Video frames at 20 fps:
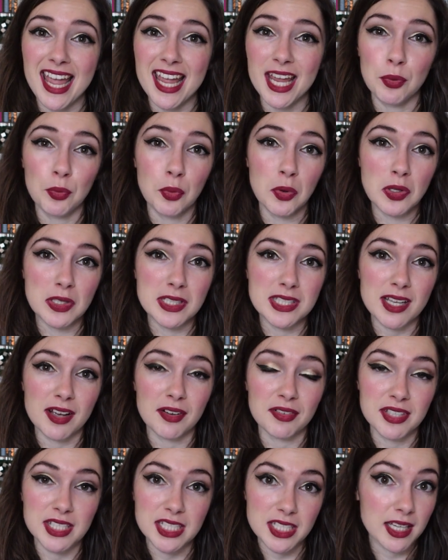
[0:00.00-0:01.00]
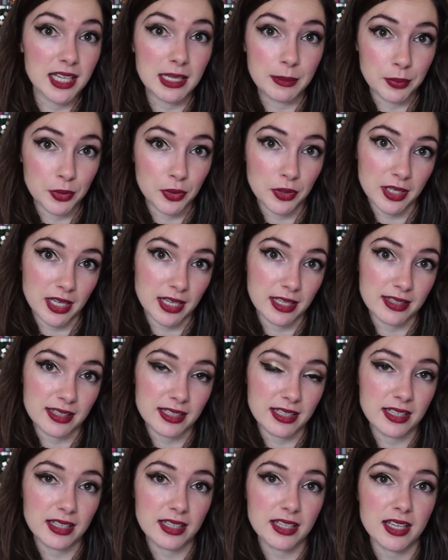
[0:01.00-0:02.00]
it was a stunning book, I
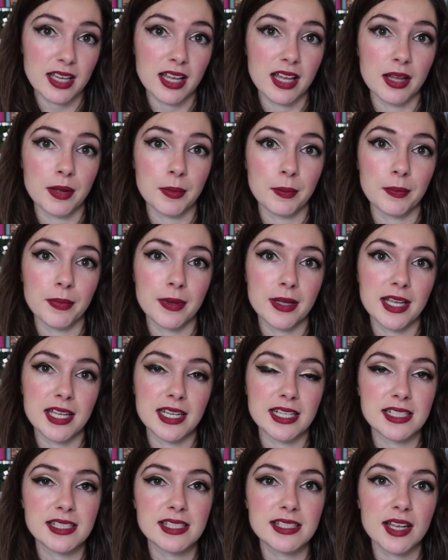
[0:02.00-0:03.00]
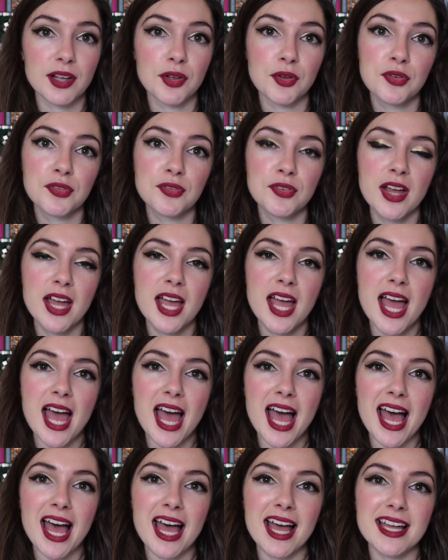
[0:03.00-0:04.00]
think, in itself.
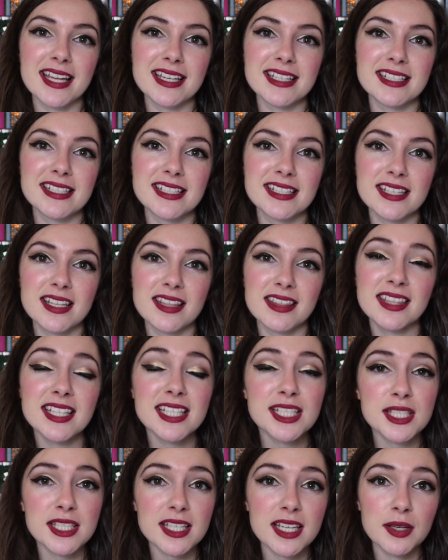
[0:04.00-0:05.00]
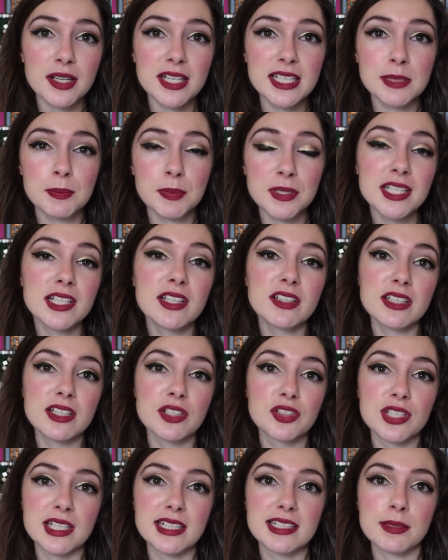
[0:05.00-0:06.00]
And this is particularly
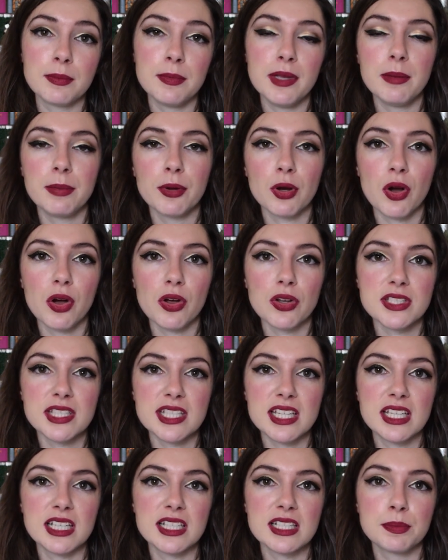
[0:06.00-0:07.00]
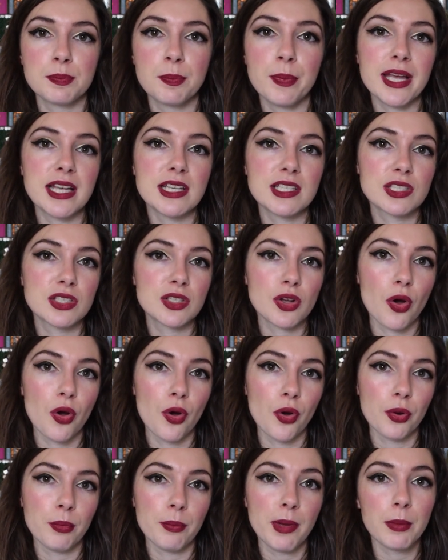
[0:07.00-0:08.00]
interesting to me because it is based
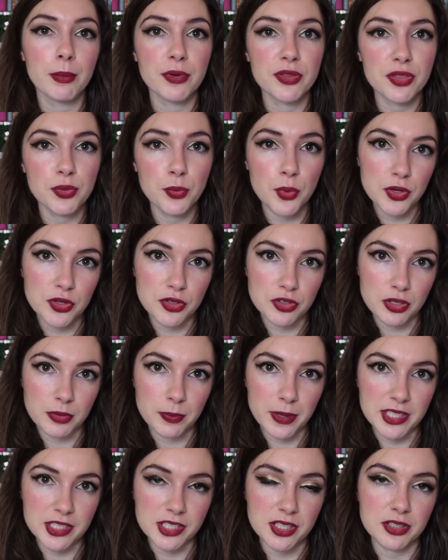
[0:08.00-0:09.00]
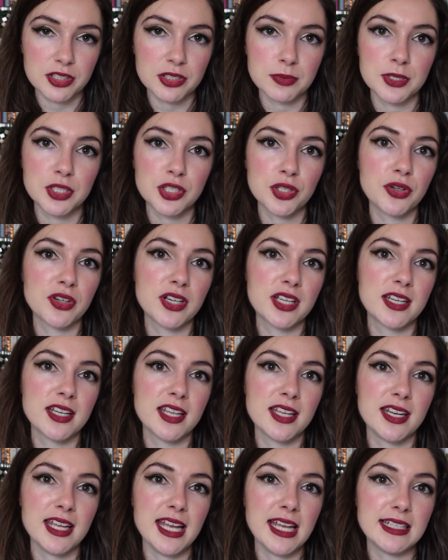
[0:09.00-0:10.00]
on Melmoth the Wanderer by Charles Maturin,
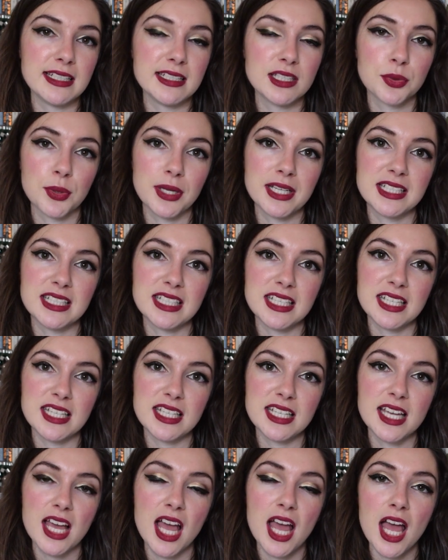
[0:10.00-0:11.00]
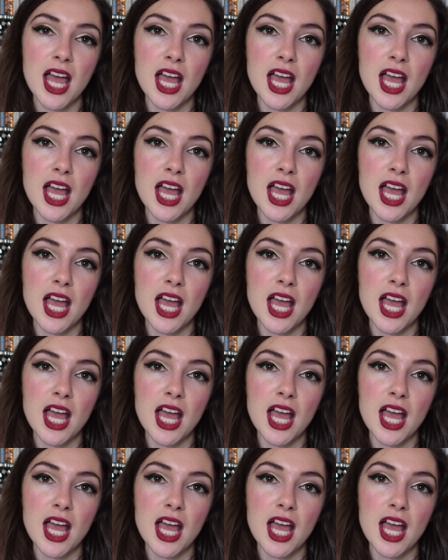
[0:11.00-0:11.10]
an 1820